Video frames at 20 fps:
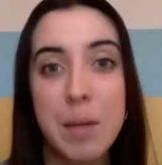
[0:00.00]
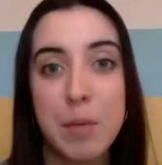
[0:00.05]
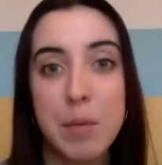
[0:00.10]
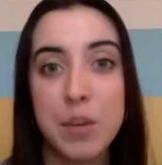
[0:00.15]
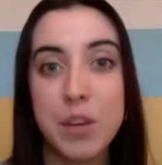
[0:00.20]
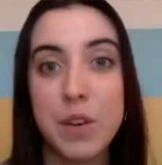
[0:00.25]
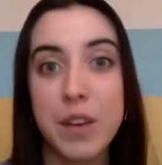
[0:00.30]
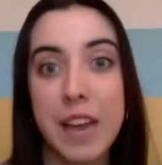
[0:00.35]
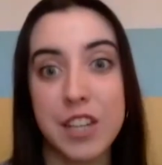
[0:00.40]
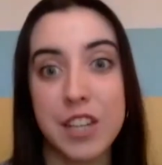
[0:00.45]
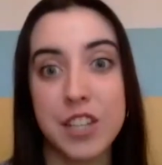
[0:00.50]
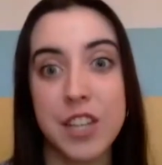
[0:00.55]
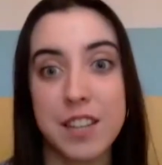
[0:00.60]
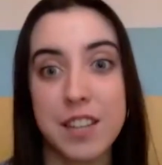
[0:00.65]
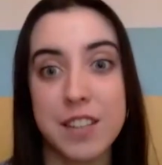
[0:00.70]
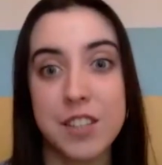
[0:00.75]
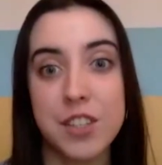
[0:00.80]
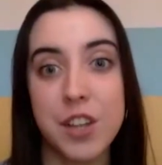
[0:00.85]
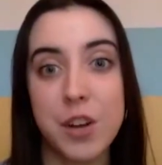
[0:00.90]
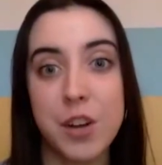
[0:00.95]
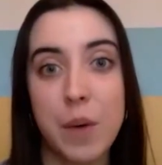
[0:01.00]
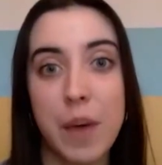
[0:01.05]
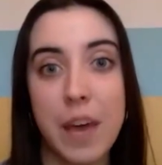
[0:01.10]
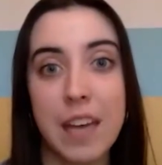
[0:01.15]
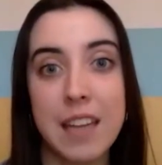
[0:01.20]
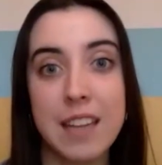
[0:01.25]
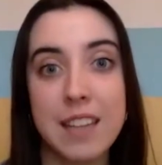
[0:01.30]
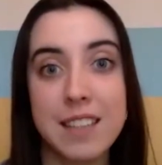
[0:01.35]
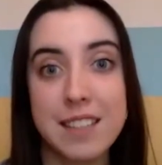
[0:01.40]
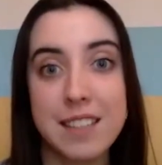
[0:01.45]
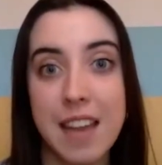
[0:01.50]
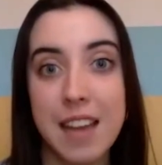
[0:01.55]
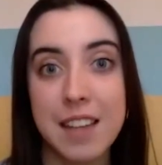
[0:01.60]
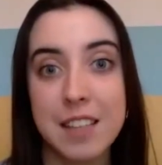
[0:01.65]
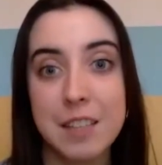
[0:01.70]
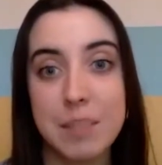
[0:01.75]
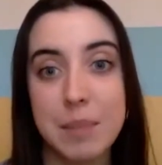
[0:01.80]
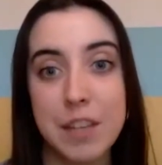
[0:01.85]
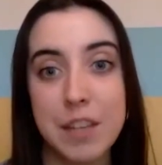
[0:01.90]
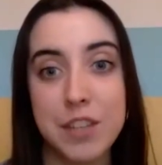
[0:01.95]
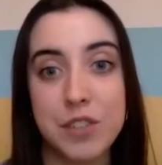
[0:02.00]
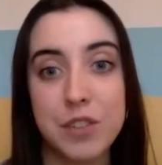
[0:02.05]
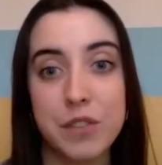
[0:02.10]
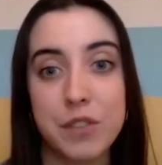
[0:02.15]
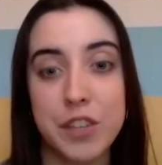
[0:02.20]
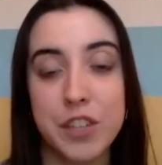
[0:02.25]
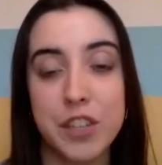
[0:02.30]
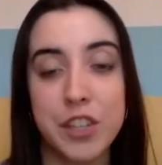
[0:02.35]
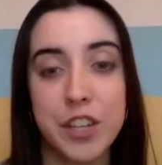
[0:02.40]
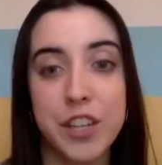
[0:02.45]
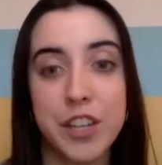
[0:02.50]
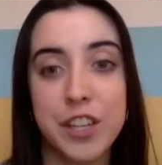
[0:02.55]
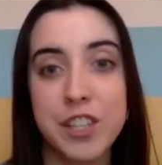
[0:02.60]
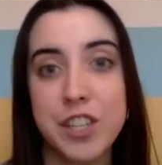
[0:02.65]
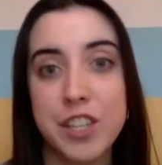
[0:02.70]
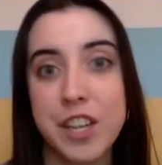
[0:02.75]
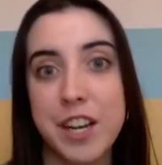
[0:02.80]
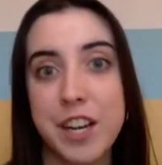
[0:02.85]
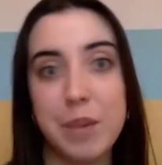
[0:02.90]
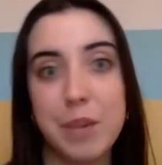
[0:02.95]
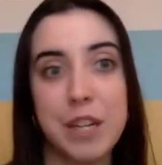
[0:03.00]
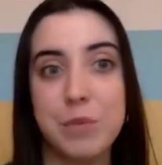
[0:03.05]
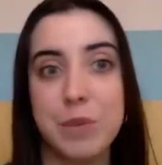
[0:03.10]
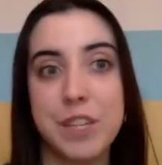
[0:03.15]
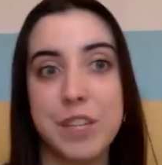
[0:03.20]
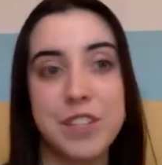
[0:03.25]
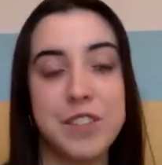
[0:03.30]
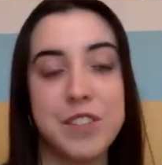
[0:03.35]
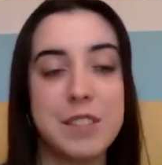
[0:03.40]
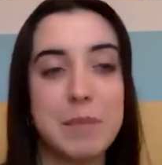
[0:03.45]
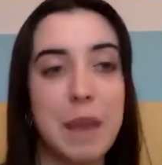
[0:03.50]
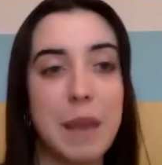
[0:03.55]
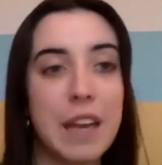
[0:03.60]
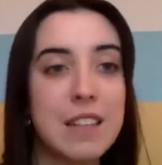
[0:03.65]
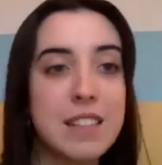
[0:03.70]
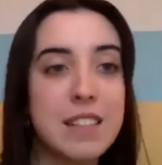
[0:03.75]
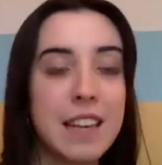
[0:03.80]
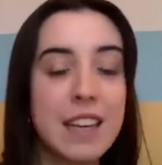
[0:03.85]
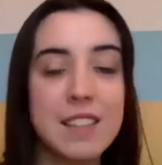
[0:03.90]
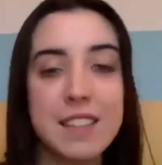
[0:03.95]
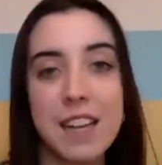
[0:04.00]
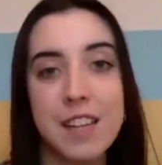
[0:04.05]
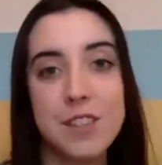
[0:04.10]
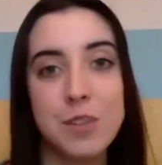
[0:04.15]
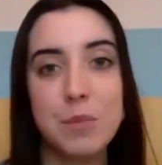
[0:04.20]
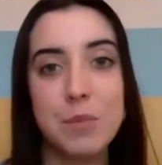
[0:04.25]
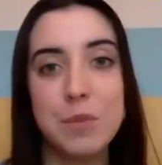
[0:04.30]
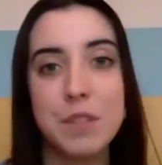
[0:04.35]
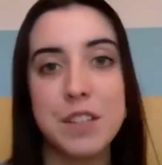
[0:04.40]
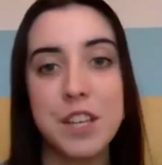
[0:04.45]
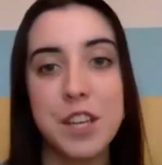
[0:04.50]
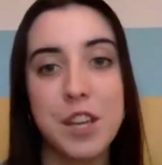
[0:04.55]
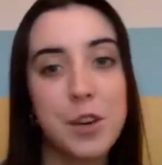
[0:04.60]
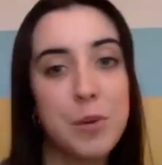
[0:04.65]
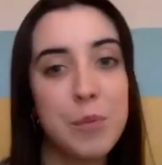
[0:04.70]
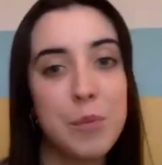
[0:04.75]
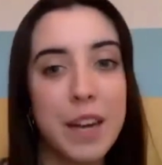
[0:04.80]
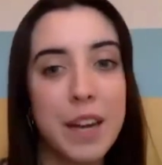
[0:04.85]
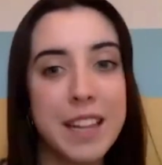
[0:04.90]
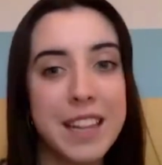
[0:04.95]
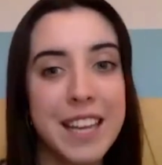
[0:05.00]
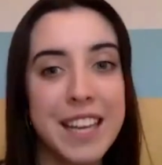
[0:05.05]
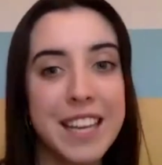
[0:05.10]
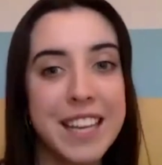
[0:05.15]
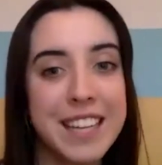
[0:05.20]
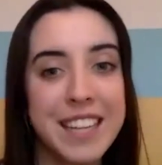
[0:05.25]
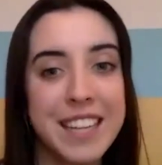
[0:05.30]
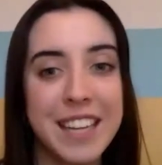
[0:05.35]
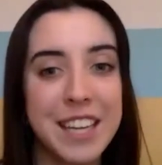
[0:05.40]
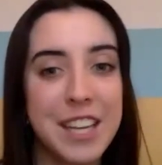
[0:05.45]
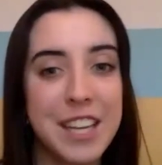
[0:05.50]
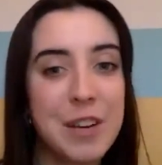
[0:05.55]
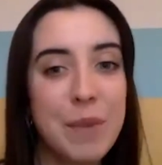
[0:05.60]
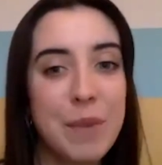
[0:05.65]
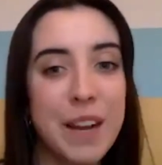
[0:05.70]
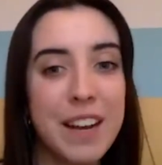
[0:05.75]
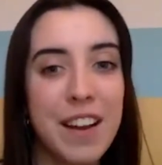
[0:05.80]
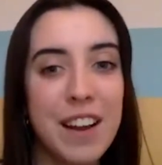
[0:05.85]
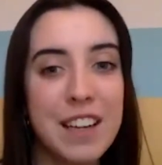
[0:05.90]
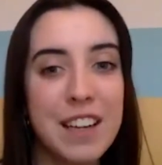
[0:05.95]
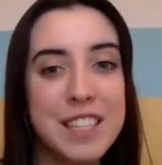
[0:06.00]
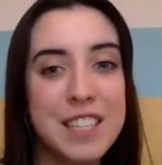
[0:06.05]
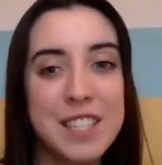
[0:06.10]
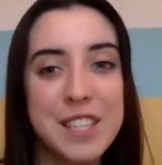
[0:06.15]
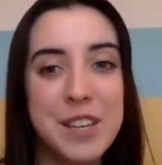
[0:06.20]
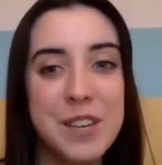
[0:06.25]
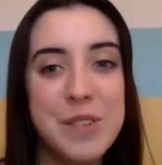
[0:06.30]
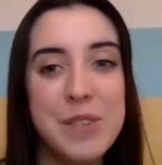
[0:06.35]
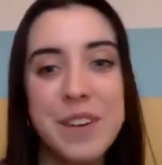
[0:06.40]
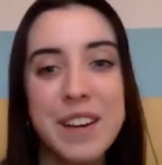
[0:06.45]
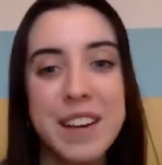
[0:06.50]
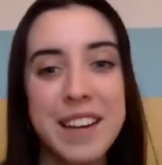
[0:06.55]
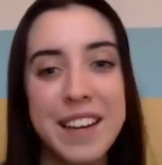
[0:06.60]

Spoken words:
But you get a chance to go away in the second semester of your third year, which is amazing. Is that something that you might think, like, you might like to do?